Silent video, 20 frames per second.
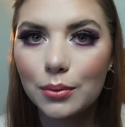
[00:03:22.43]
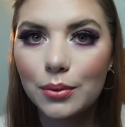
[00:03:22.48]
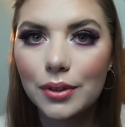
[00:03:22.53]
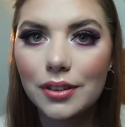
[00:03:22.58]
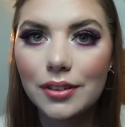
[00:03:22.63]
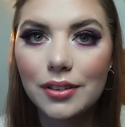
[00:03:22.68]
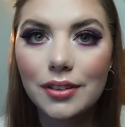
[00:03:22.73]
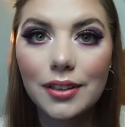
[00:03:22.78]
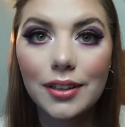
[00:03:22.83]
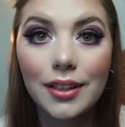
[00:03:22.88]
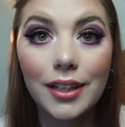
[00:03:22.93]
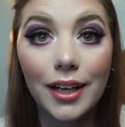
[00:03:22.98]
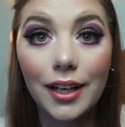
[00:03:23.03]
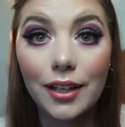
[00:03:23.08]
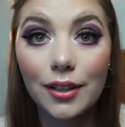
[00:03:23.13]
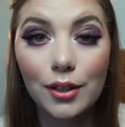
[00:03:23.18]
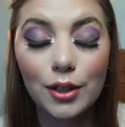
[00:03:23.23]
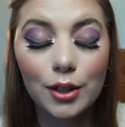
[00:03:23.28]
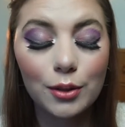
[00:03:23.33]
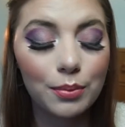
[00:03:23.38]
with the
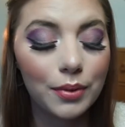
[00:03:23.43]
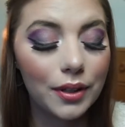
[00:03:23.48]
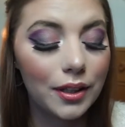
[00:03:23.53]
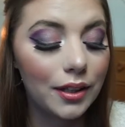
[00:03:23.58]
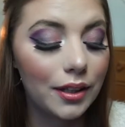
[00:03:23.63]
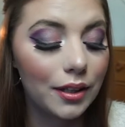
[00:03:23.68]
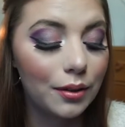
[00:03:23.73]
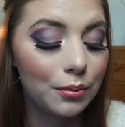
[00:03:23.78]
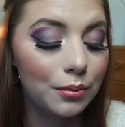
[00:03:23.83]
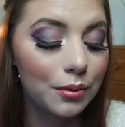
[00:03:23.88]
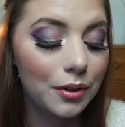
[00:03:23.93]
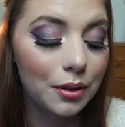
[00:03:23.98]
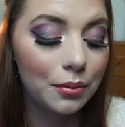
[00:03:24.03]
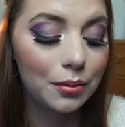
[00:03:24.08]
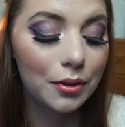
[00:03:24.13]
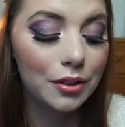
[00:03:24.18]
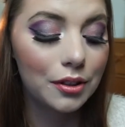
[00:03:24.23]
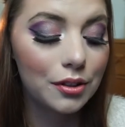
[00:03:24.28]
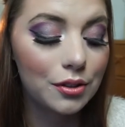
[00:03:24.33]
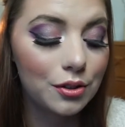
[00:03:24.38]
eye look, but I really
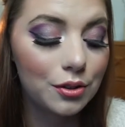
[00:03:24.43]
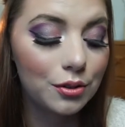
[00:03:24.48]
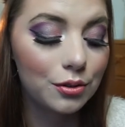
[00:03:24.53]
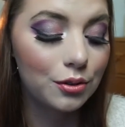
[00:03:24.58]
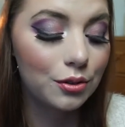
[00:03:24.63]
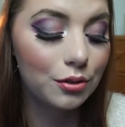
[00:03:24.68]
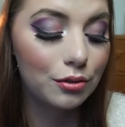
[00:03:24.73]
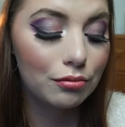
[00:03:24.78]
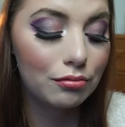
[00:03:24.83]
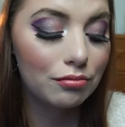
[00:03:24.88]
wanted to